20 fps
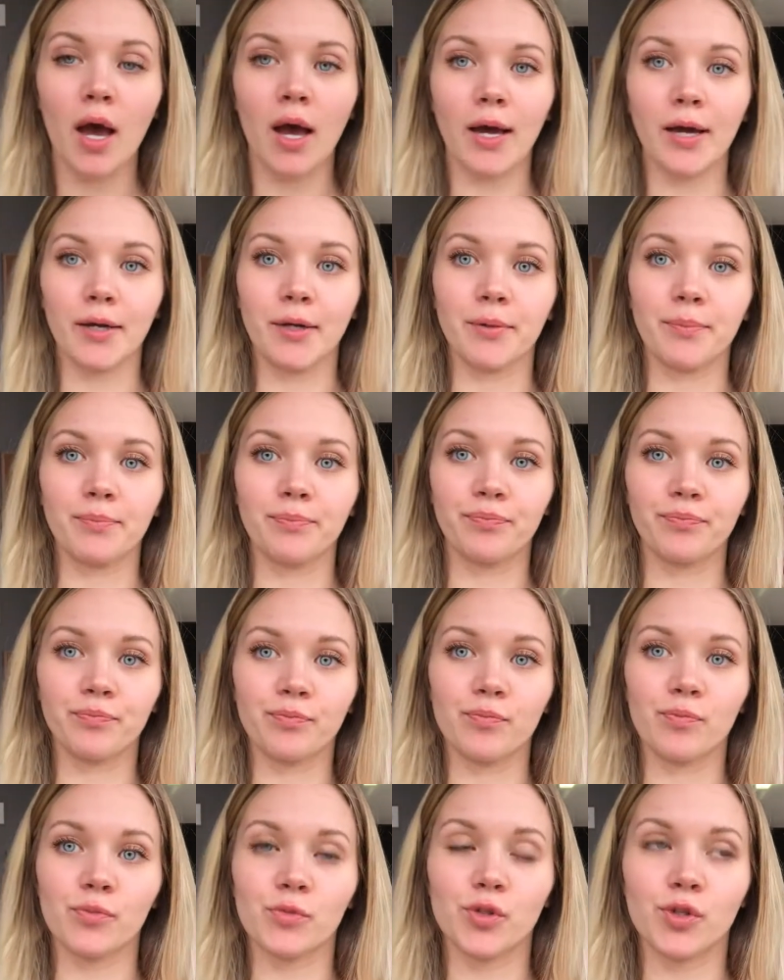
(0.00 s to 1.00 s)
Um,
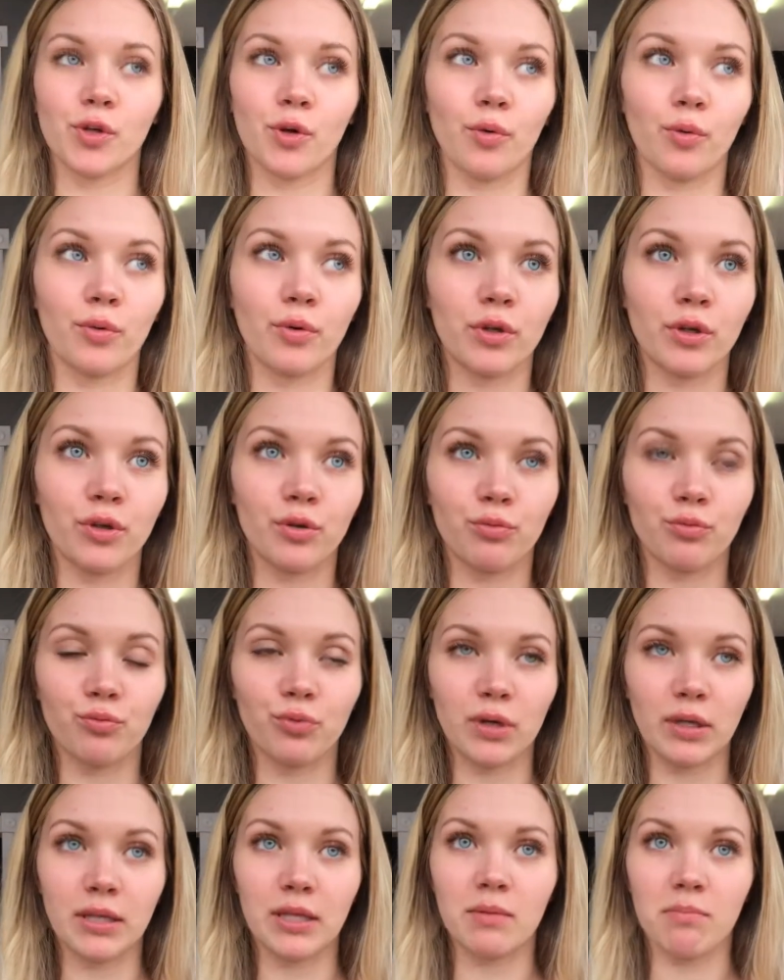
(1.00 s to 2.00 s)
so
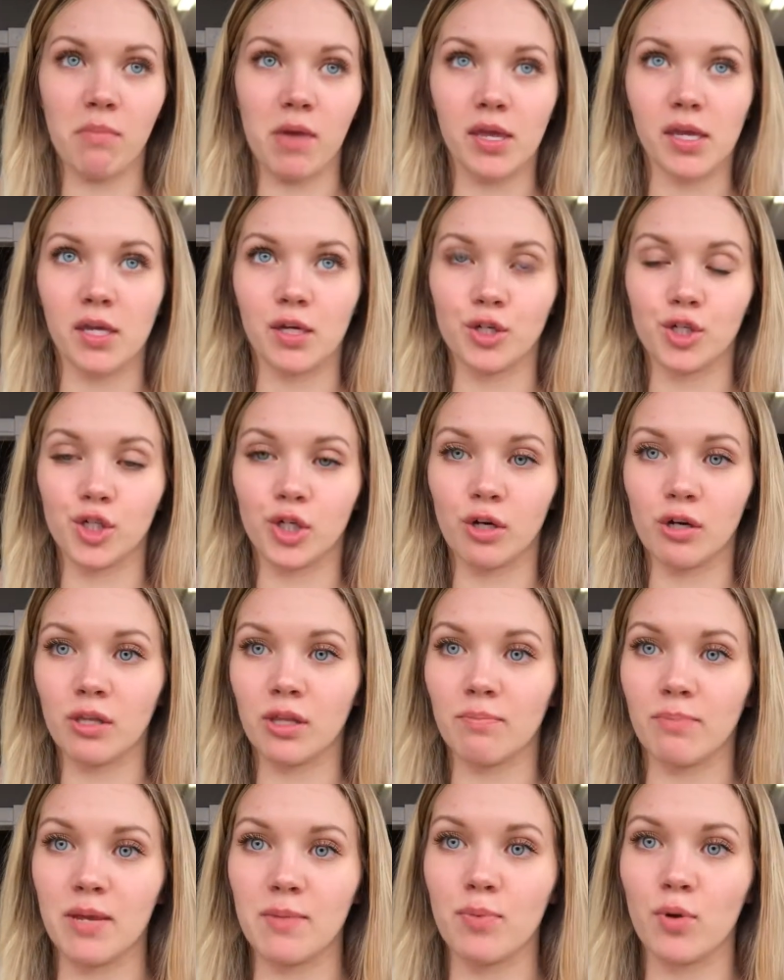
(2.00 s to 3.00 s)
really making sure
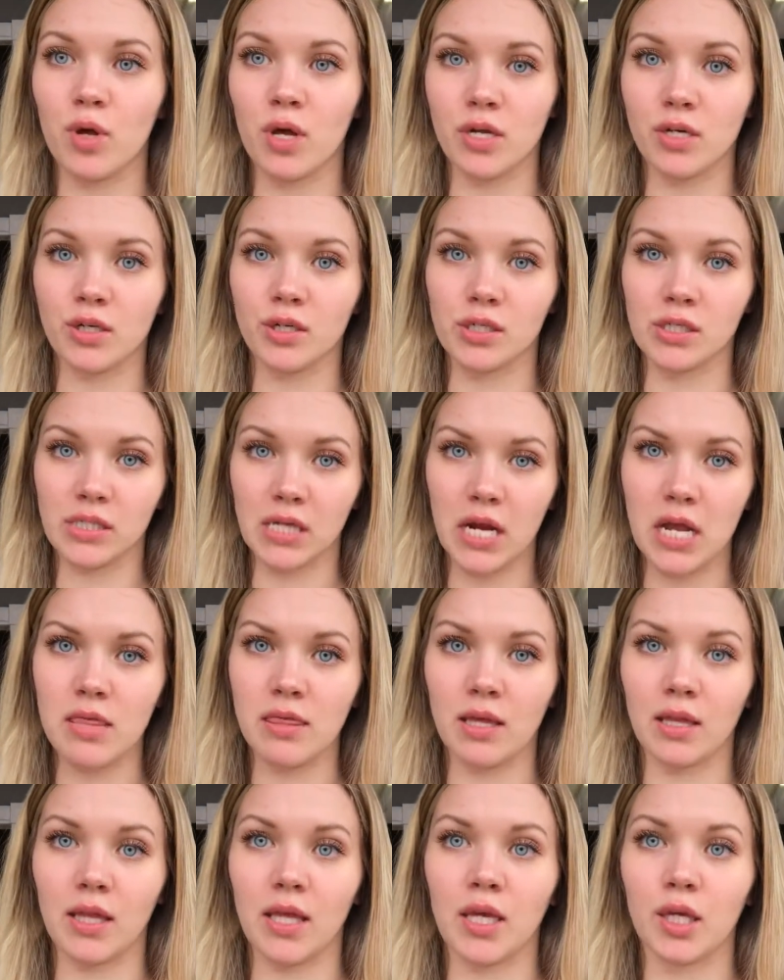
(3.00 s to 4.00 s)
that people
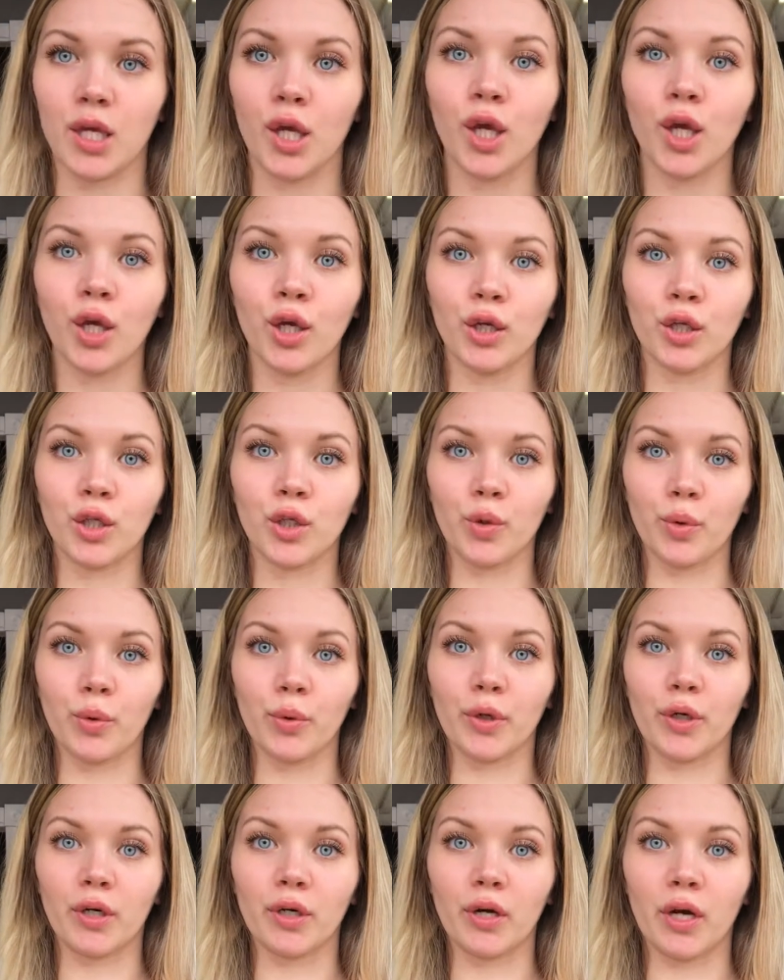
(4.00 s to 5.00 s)
understand that like
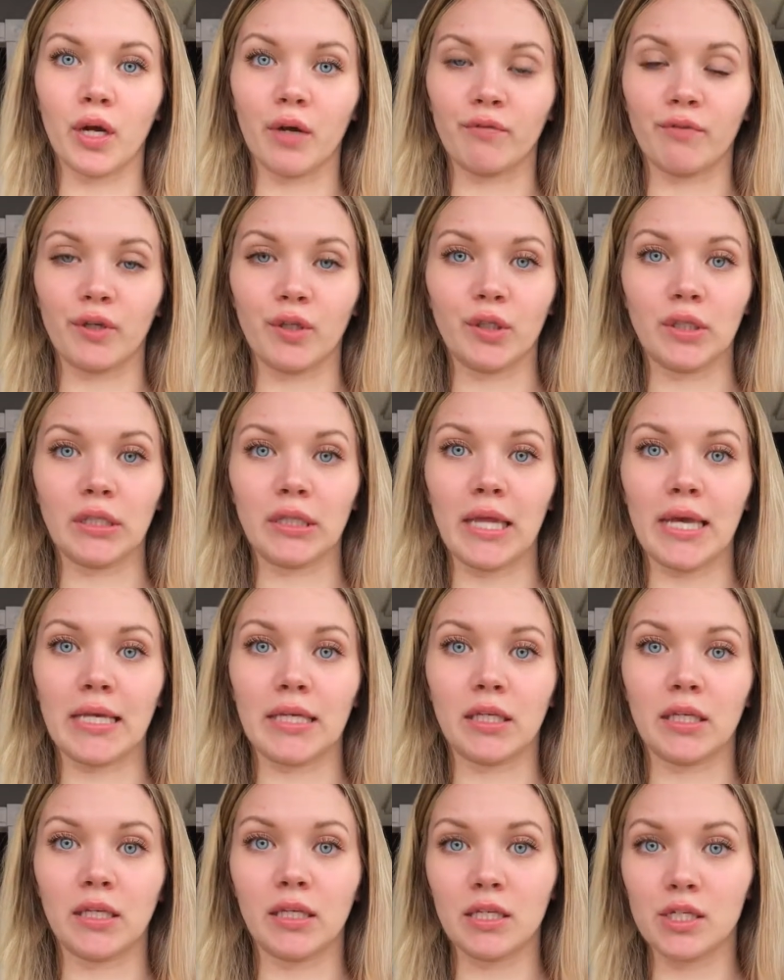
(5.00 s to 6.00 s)
you're a very
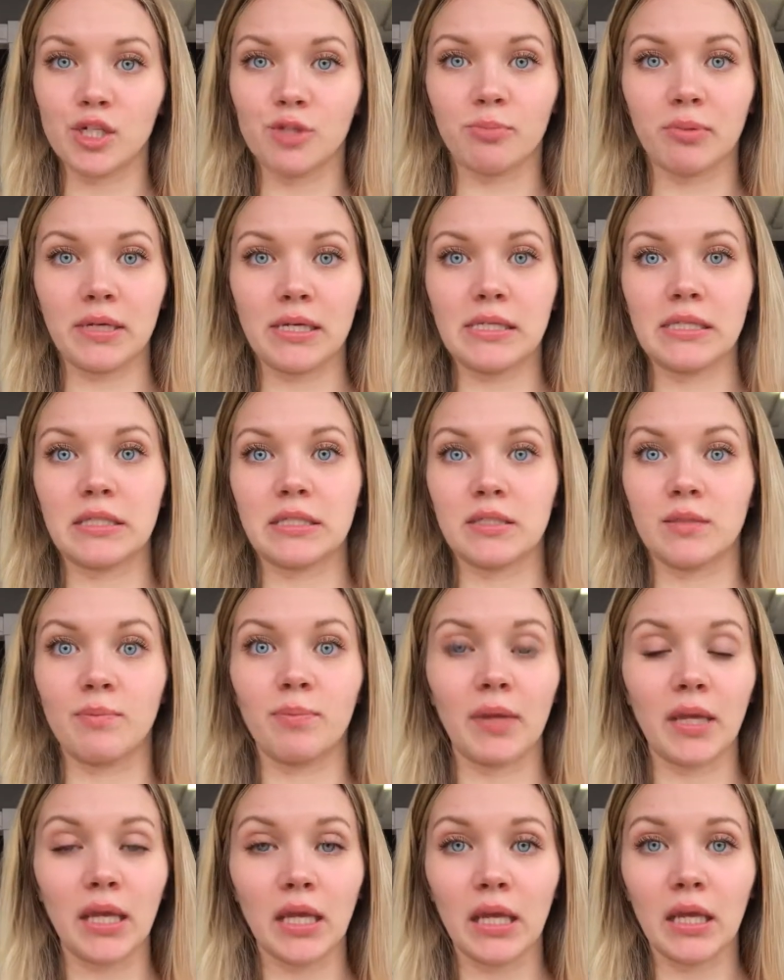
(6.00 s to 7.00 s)
like niche place to
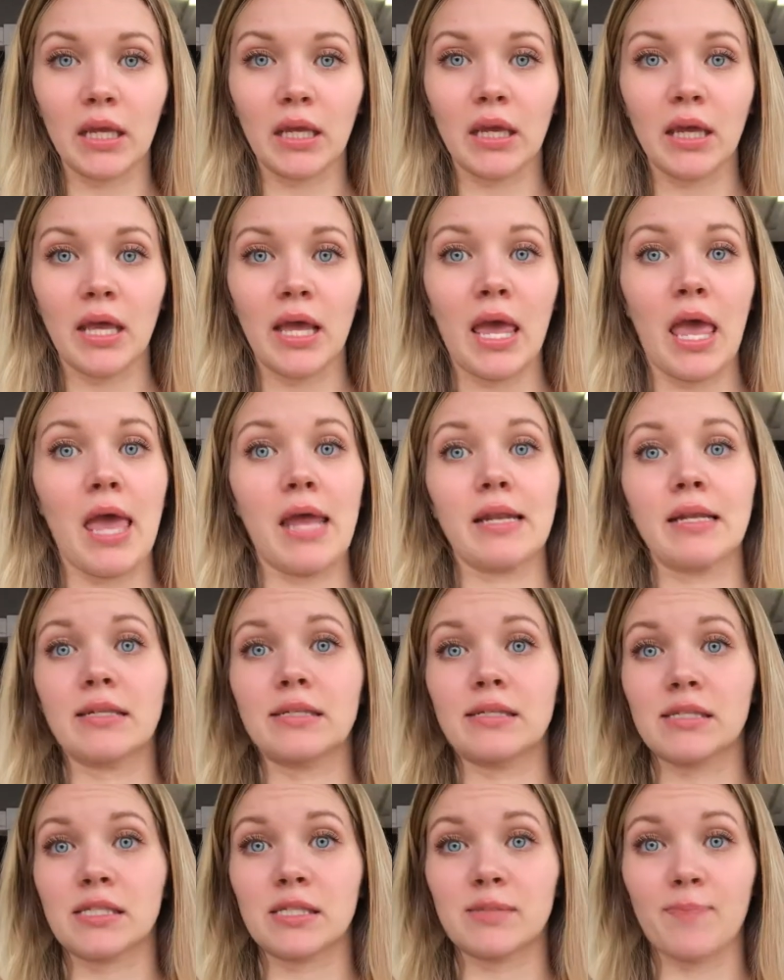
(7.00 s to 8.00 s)
be and
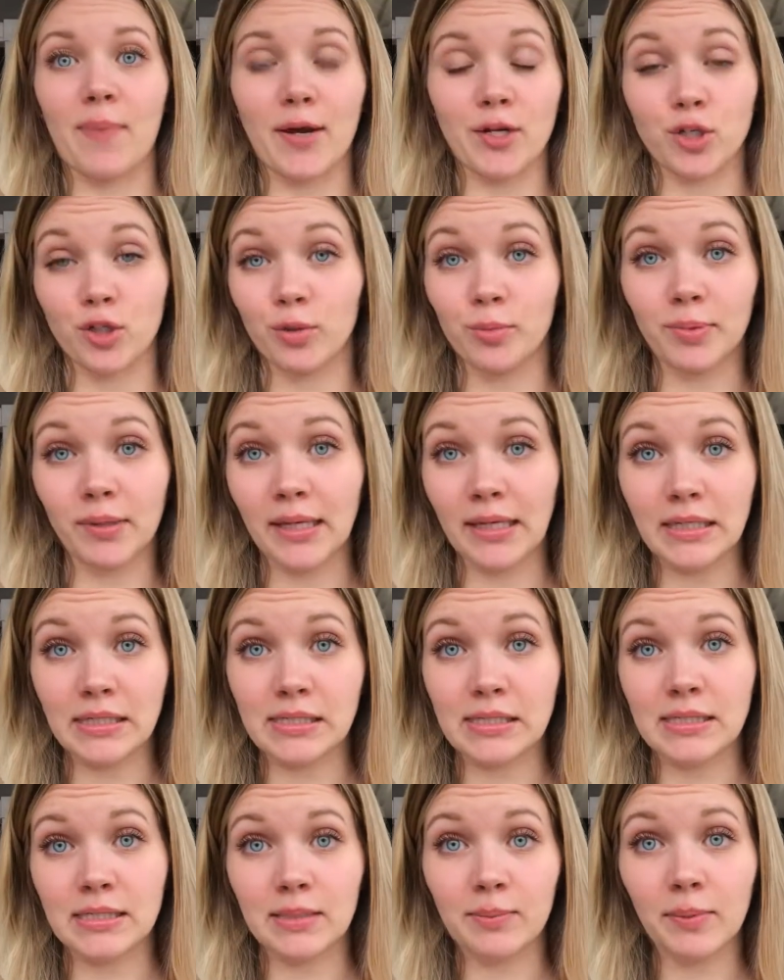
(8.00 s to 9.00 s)
it's a special
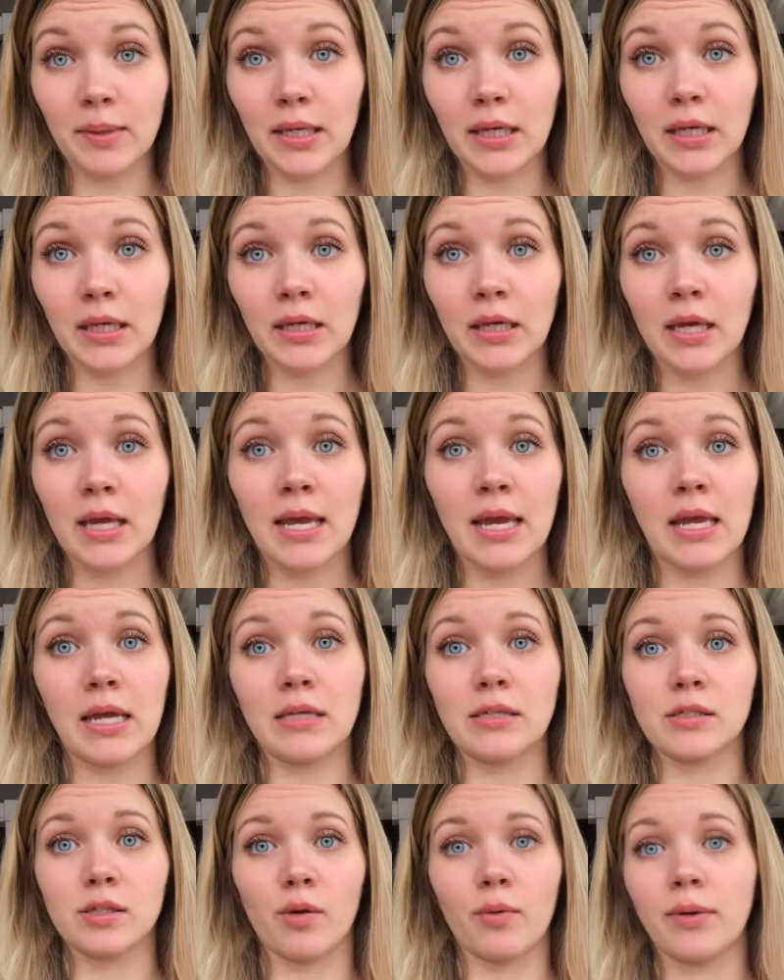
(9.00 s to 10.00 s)
place to be
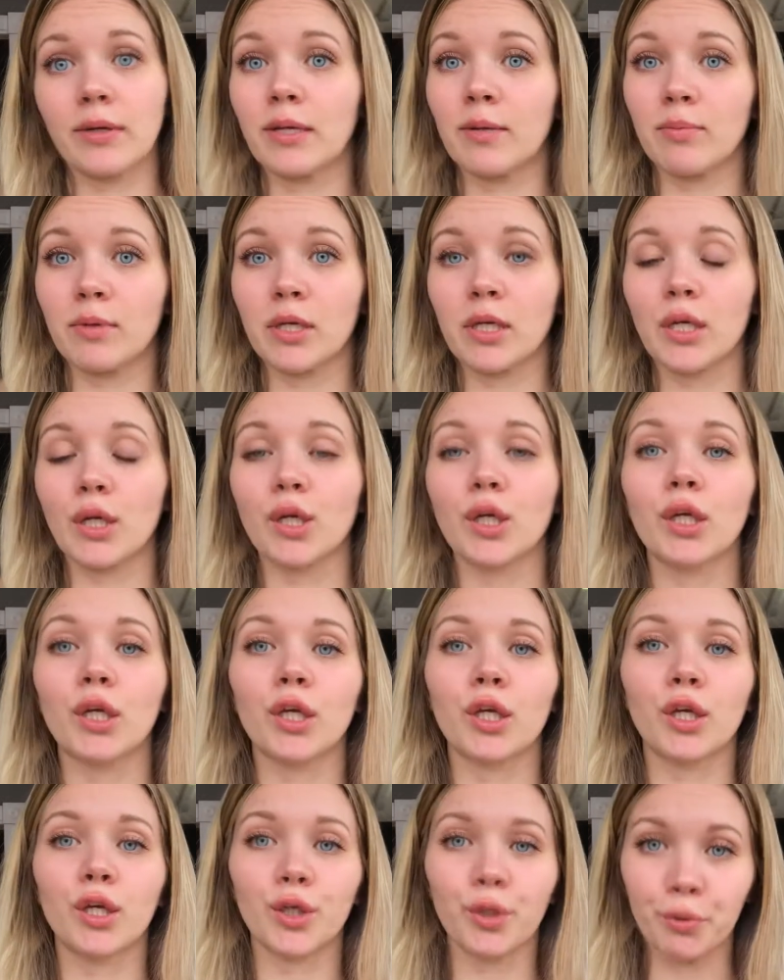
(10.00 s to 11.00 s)
is going to be
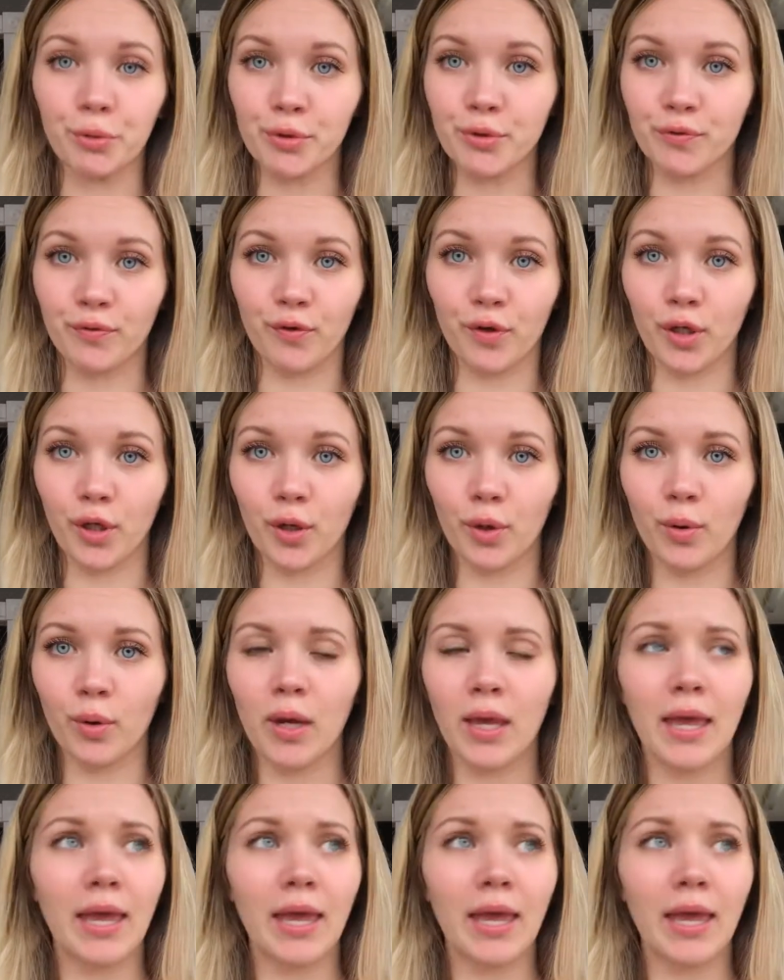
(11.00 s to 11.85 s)
huge for you.